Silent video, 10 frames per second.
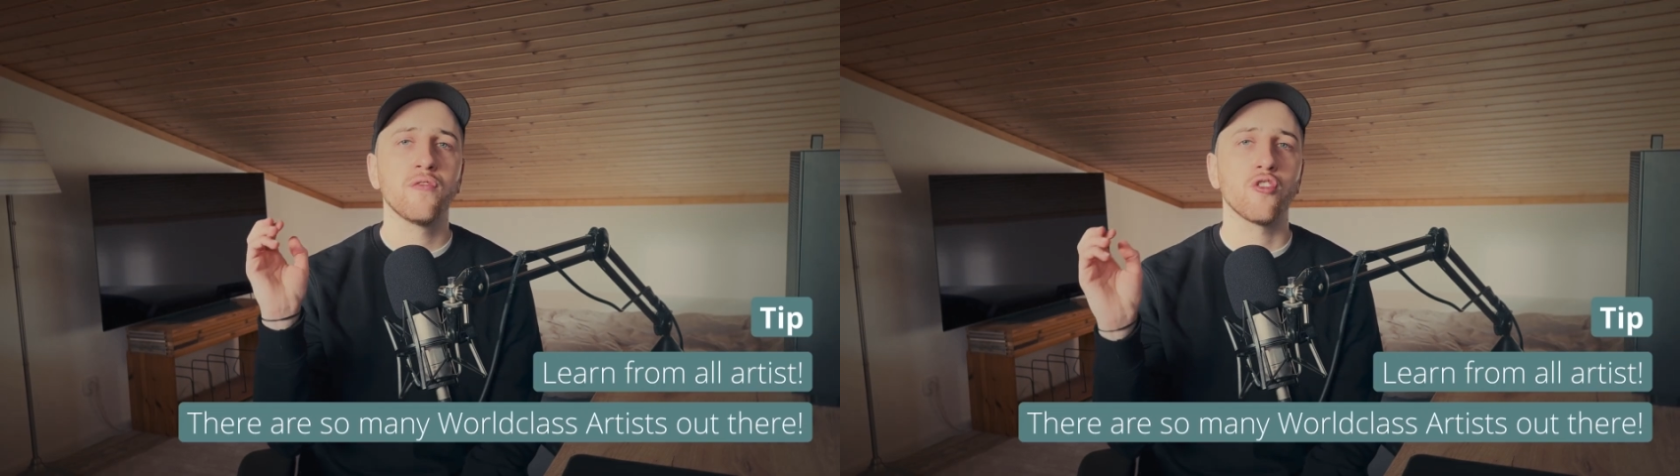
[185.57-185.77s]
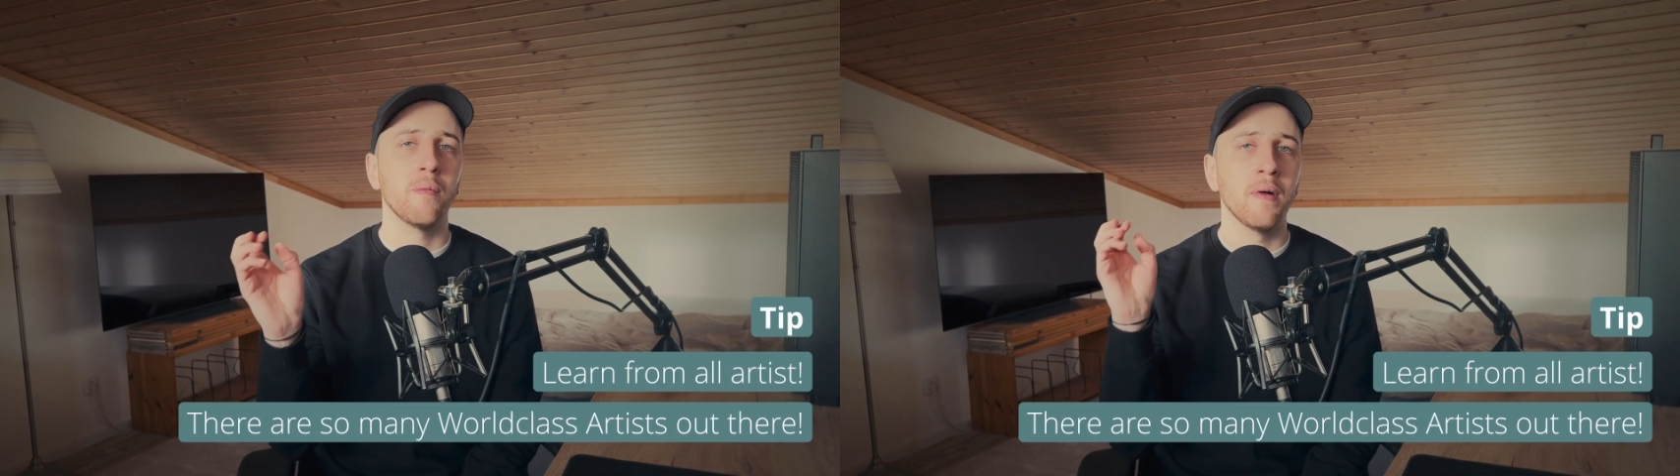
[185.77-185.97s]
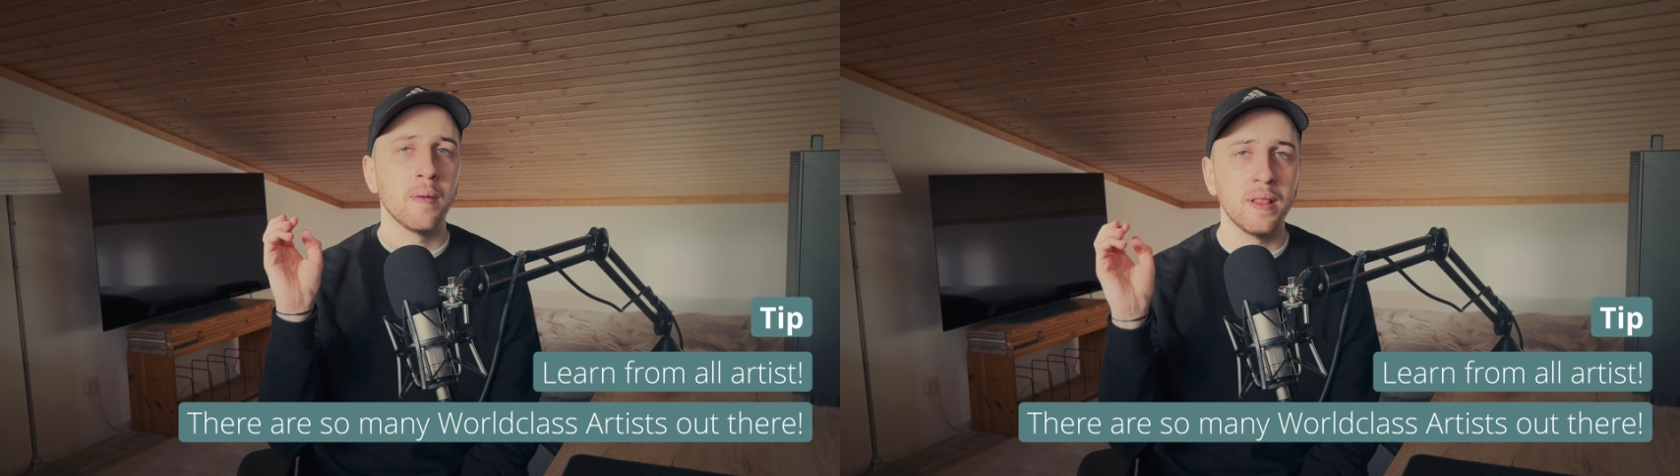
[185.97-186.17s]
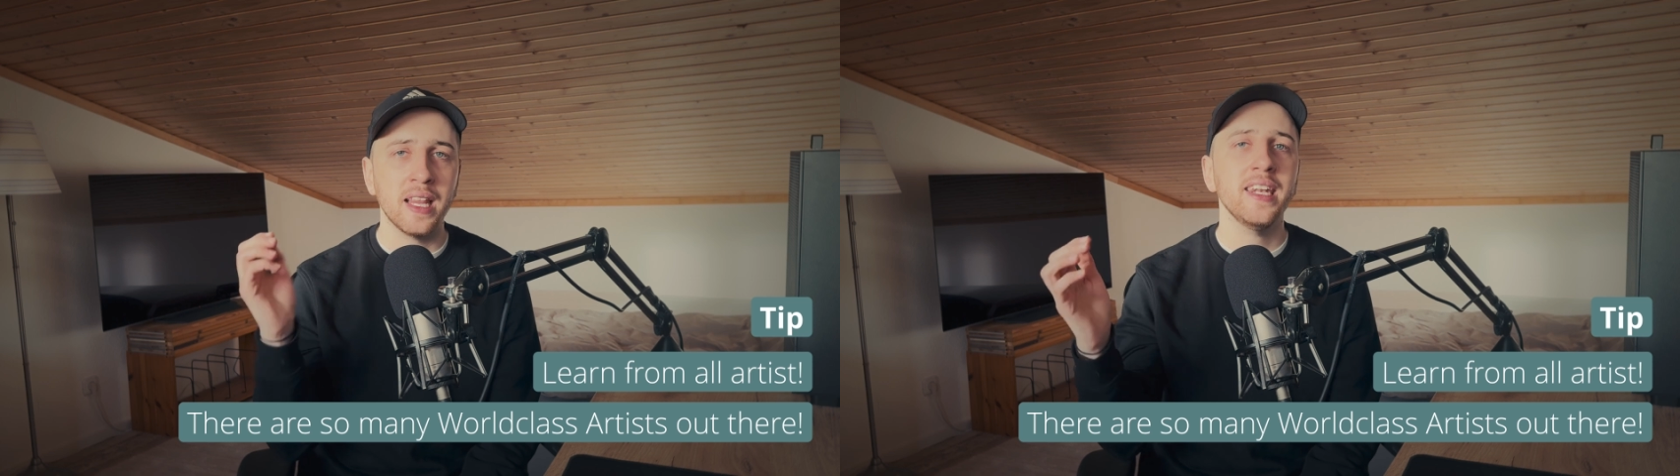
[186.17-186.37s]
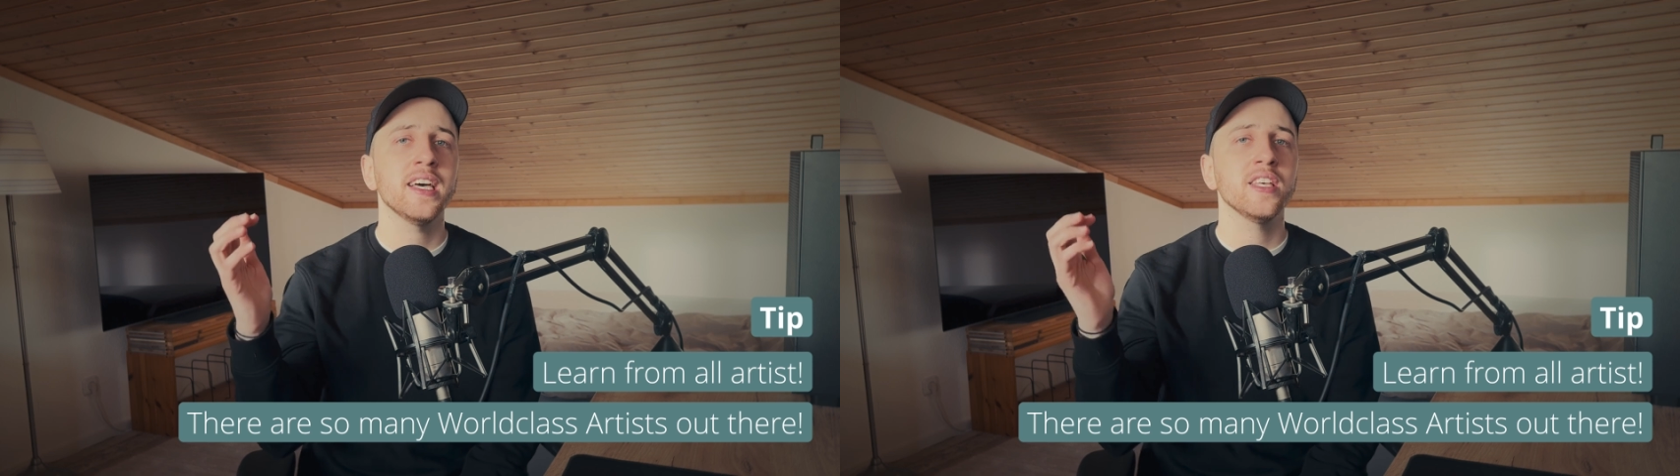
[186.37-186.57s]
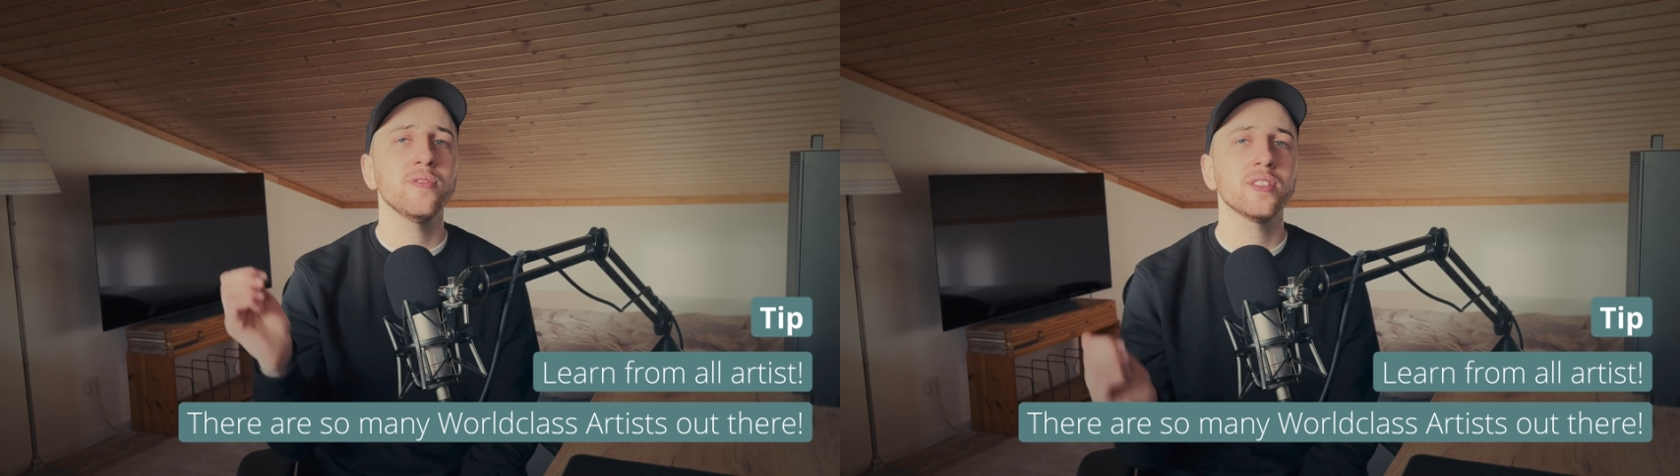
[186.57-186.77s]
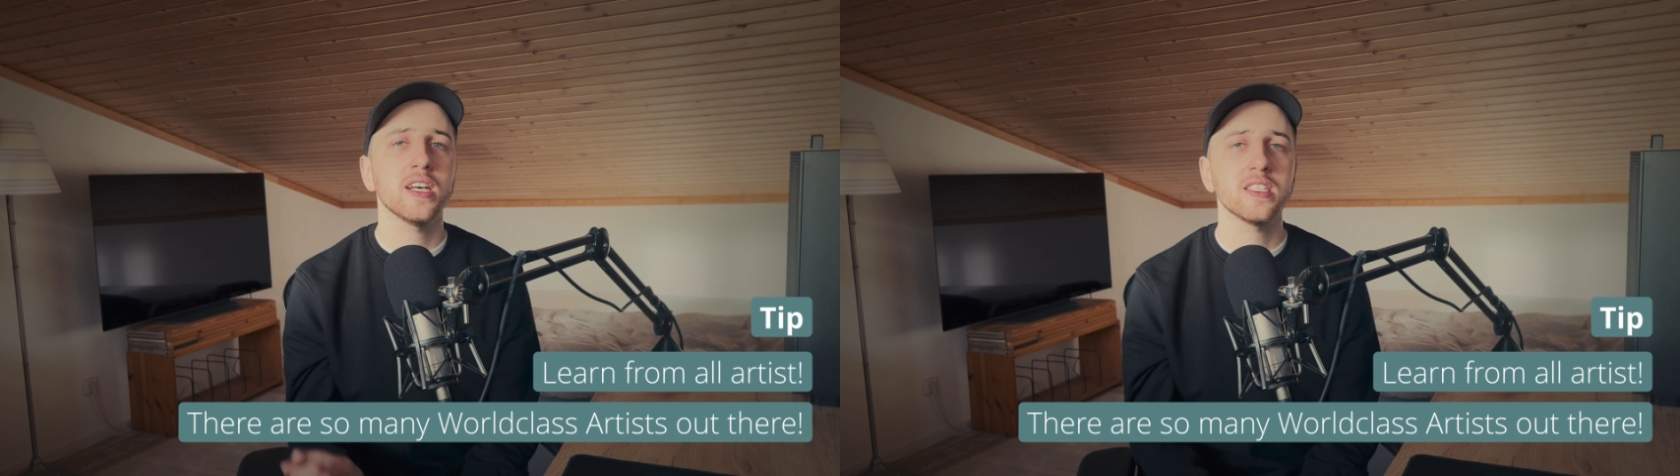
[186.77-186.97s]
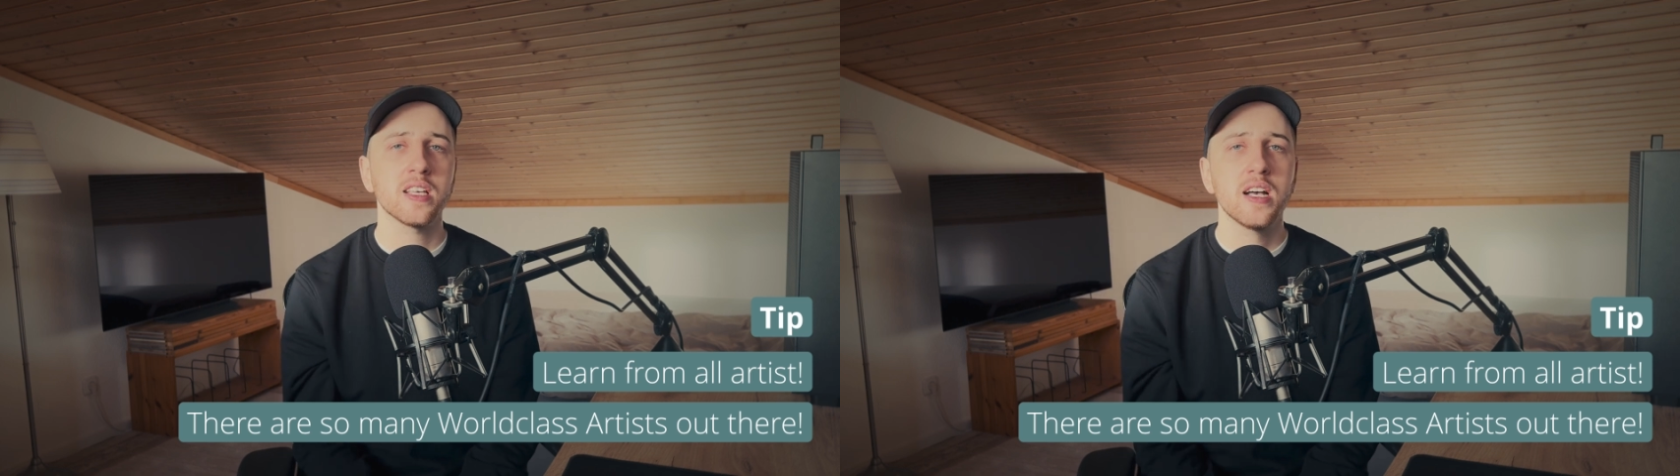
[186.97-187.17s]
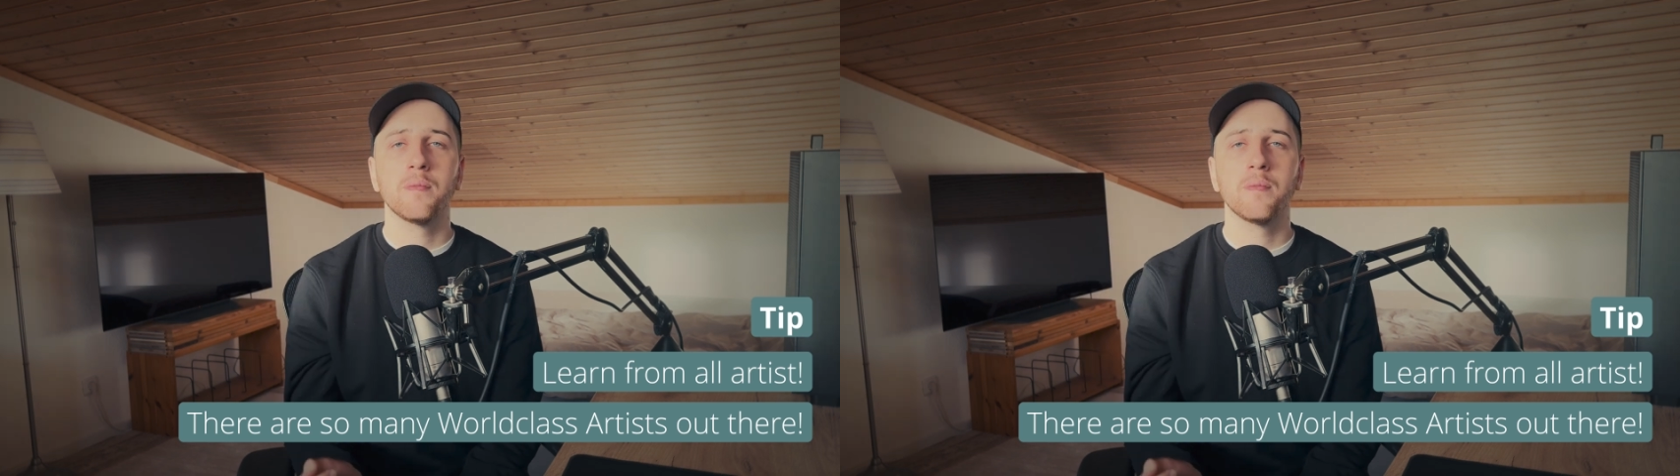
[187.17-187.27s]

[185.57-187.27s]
from Blender users,